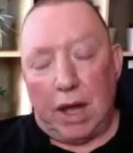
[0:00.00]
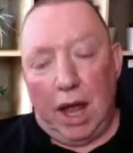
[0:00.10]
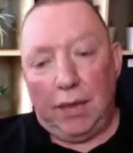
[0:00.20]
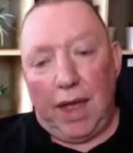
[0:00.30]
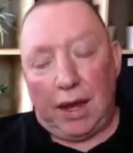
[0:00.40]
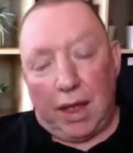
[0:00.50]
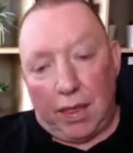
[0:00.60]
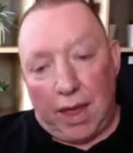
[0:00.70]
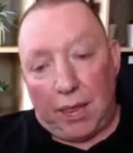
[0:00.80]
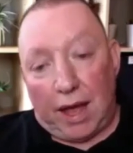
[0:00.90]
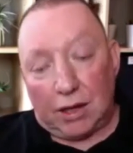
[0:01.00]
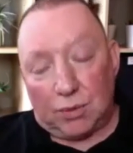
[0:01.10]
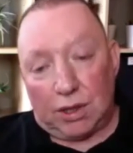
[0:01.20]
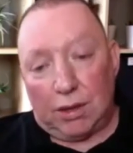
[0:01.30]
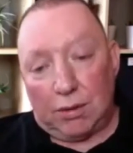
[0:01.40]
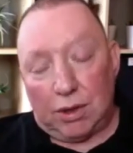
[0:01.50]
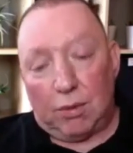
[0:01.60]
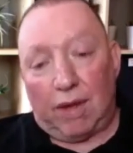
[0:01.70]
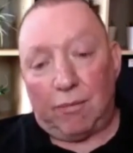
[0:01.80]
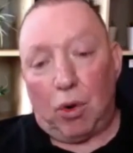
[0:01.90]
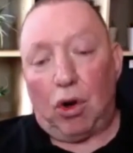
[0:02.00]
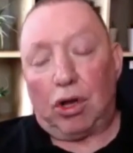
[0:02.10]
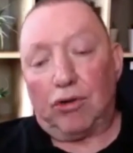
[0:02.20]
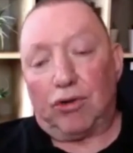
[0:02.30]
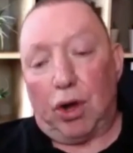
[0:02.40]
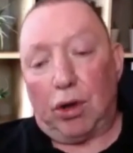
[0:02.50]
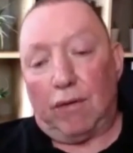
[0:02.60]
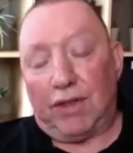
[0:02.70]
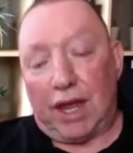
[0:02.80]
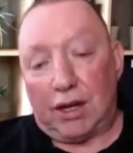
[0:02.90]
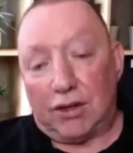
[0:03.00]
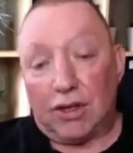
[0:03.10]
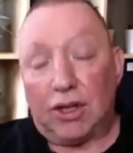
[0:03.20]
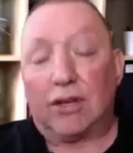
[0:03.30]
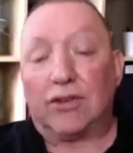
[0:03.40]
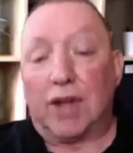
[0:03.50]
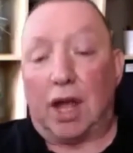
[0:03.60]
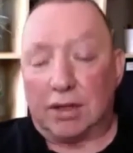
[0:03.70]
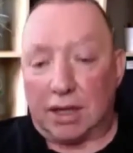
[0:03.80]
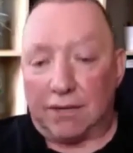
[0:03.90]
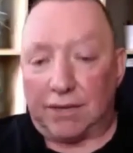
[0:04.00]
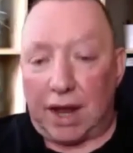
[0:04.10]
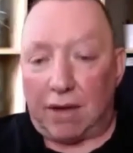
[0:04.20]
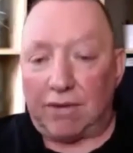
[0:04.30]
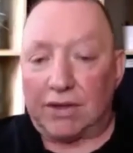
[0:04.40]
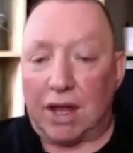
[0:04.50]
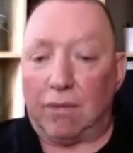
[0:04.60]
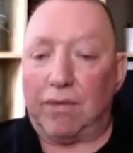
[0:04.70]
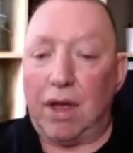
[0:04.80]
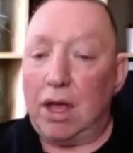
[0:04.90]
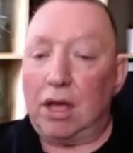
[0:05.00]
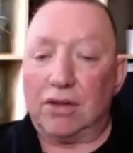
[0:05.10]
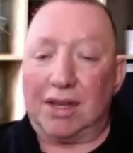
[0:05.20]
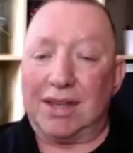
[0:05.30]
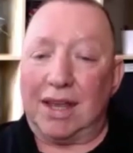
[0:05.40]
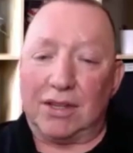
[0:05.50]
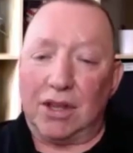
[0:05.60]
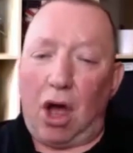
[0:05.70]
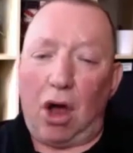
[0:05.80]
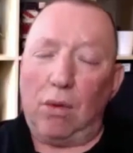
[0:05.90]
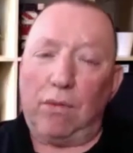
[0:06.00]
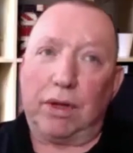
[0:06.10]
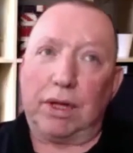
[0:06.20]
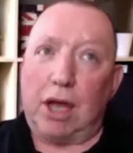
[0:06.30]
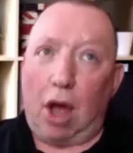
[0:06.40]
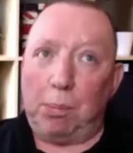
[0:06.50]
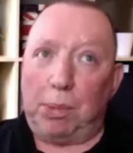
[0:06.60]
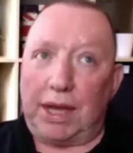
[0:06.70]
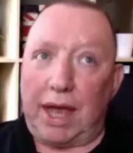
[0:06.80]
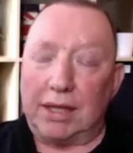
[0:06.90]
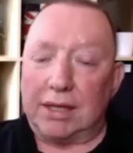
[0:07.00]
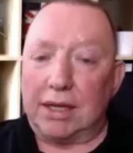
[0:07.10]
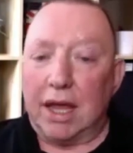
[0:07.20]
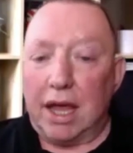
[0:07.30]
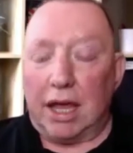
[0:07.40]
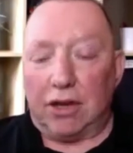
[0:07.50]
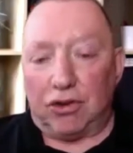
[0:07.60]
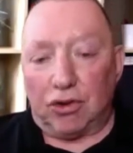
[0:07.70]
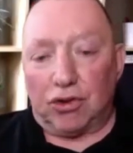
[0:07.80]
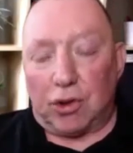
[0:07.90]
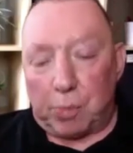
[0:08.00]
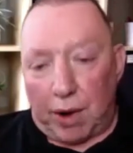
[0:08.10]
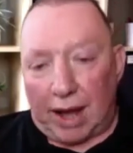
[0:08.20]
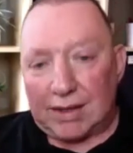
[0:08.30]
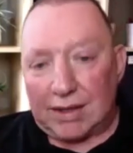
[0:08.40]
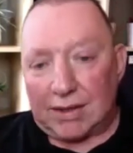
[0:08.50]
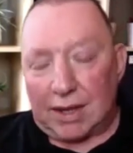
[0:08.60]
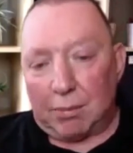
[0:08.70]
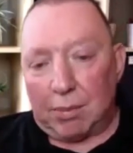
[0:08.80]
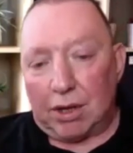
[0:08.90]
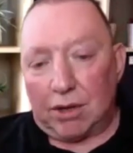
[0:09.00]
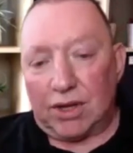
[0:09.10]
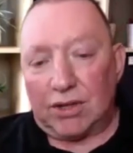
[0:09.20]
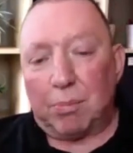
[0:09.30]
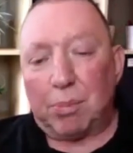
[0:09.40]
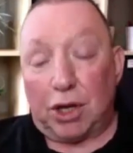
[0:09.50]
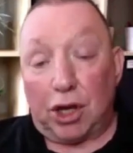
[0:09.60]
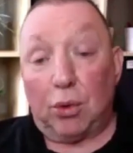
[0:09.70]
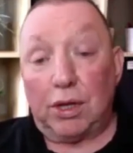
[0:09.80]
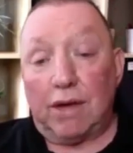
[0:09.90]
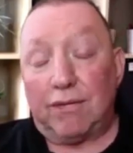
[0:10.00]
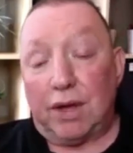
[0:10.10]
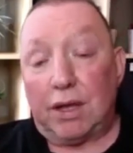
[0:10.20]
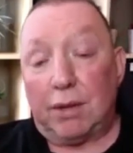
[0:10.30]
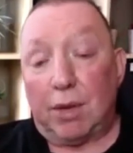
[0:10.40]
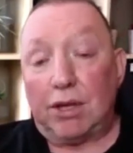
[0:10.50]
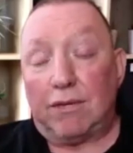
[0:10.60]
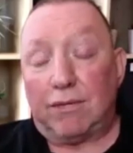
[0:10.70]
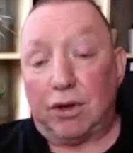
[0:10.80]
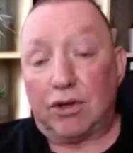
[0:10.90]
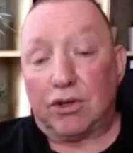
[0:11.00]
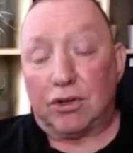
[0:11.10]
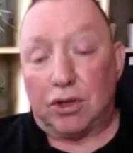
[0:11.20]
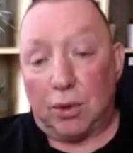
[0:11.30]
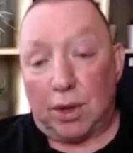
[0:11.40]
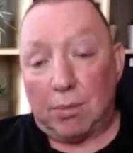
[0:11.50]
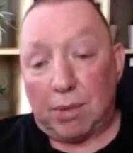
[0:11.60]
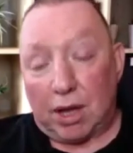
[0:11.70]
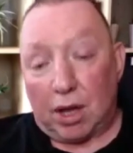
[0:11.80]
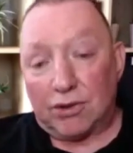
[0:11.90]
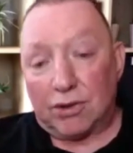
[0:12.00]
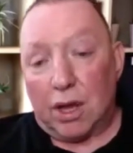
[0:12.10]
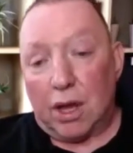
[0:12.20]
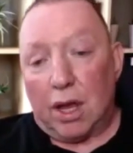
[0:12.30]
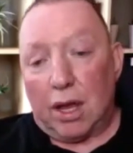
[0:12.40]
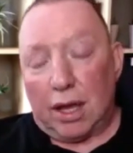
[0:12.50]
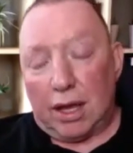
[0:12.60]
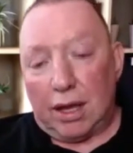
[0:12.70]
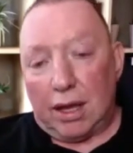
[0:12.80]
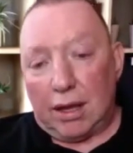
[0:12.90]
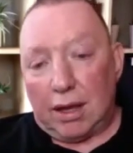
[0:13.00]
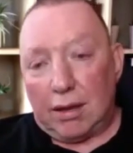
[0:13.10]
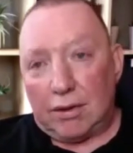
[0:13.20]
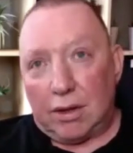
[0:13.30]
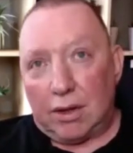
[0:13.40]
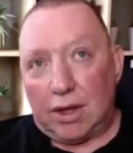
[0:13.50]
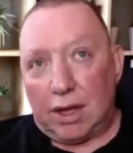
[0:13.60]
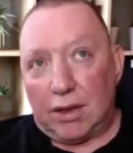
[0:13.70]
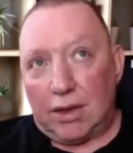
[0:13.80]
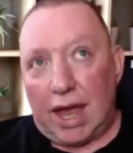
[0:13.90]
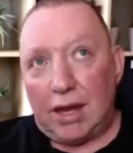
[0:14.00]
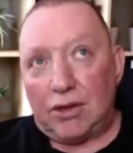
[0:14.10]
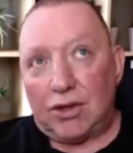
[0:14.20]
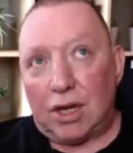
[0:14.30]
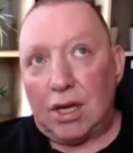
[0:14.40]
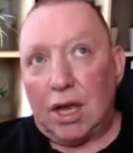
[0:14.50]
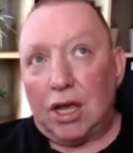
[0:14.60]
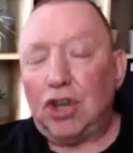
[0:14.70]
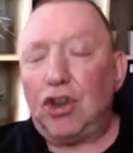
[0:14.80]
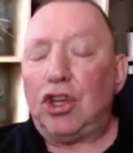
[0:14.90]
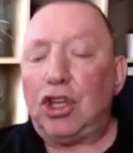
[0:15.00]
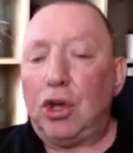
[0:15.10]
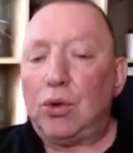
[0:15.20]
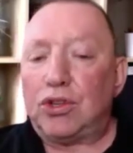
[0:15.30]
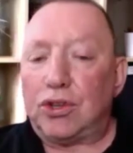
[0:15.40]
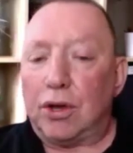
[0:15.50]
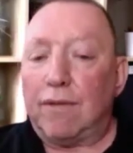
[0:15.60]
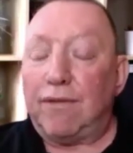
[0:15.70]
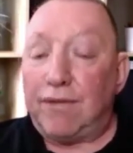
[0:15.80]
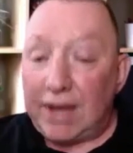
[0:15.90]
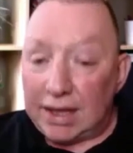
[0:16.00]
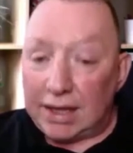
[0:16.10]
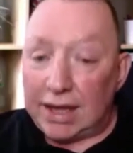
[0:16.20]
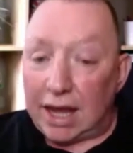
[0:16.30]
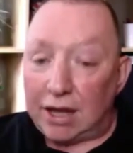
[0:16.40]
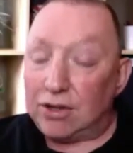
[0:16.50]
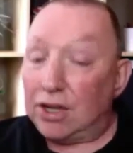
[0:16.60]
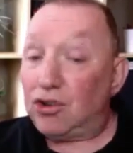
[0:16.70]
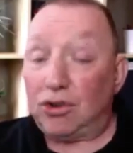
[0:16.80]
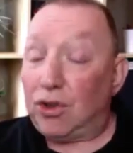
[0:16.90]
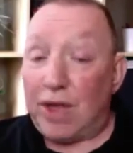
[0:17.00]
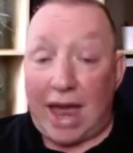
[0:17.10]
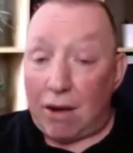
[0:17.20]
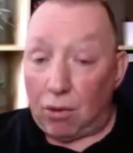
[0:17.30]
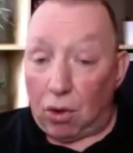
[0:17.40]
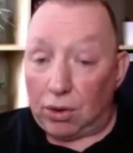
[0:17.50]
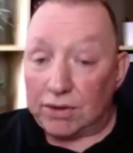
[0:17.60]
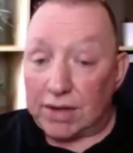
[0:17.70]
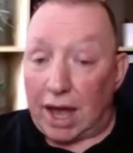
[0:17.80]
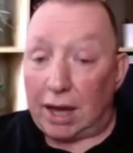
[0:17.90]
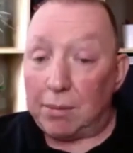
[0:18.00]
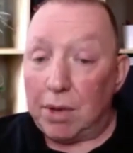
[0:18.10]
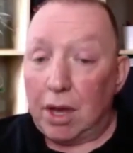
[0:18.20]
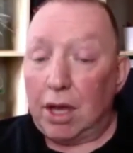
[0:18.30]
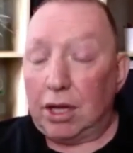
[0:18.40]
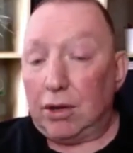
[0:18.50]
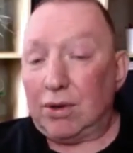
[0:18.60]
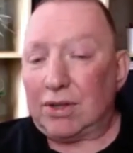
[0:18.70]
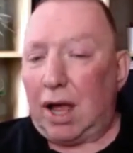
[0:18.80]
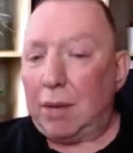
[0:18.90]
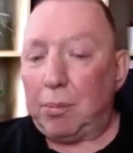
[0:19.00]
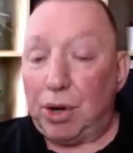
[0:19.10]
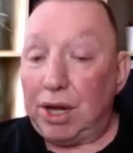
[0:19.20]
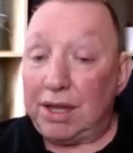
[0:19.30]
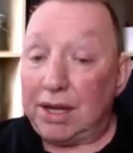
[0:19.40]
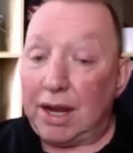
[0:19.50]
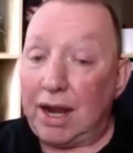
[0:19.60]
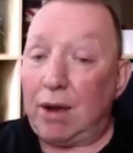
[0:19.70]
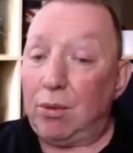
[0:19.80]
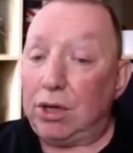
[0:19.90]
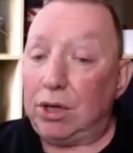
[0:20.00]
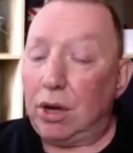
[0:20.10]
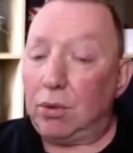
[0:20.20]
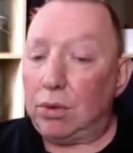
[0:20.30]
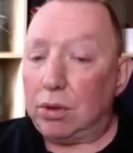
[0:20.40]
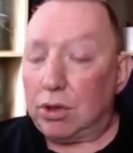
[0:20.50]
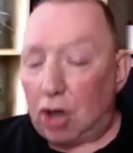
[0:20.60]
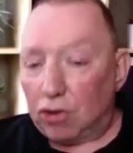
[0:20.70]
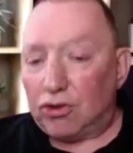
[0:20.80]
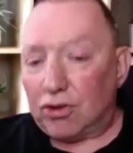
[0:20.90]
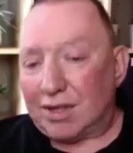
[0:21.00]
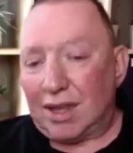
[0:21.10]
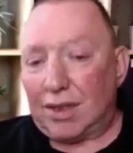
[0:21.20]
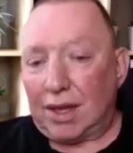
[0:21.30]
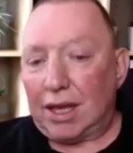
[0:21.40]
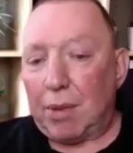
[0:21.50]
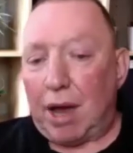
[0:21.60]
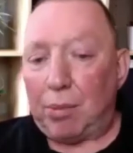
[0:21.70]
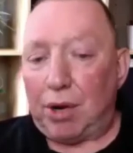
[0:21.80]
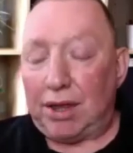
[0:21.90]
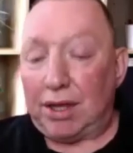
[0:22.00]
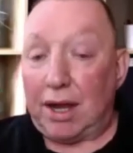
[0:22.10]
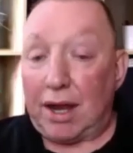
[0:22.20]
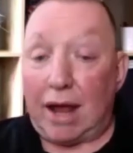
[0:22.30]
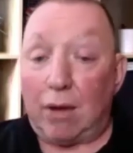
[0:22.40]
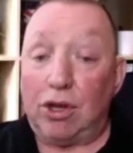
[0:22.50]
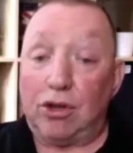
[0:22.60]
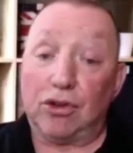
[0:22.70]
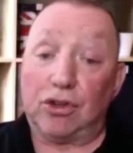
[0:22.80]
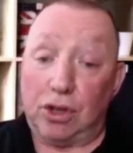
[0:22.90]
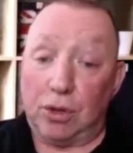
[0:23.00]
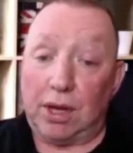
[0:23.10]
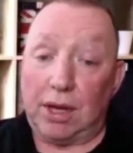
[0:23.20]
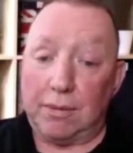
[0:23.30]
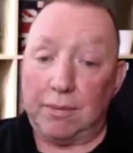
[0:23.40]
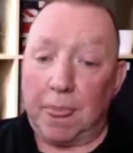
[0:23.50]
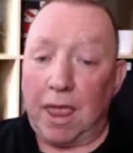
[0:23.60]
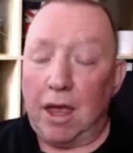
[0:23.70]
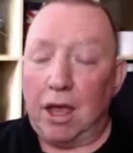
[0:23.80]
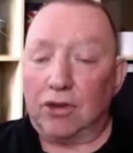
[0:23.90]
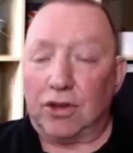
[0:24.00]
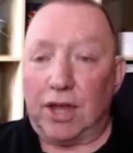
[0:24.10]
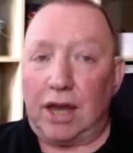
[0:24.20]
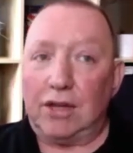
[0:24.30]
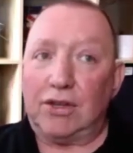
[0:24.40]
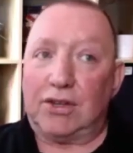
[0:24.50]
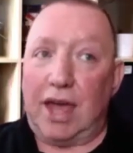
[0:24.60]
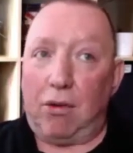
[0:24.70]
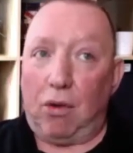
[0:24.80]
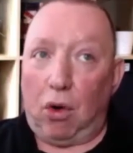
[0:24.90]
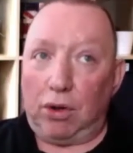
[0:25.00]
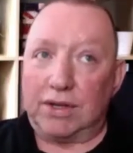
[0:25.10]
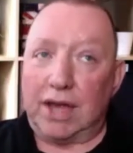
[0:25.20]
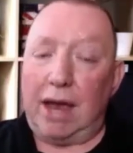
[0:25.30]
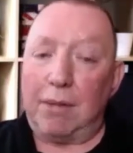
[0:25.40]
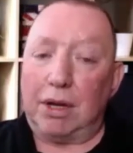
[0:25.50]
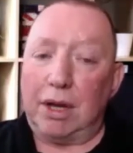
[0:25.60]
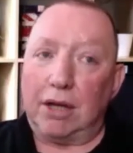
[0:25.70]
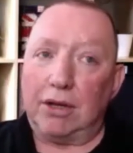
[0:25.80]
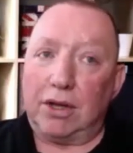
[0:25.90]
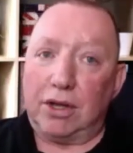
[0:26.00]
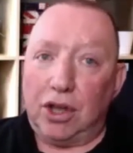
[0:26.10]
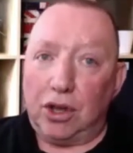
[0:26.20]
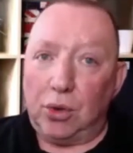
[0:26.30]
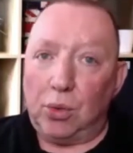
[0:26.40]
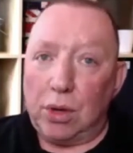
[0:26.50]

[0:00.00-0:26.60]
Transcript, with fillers: And then, and then that's when you, you have more control over the energy and you can start to lift out of yourself like I say, it's not overly complicated. It's just the practice thing because it's a peculiar feeling when you first do it because it, it, it the the energy you're not used to feeling the energy. It's just there all the time. You know, it's like breathing in and out. You don't consciously think about breathing yeah. in and out. Just do it. So the energy's there all the time, and and you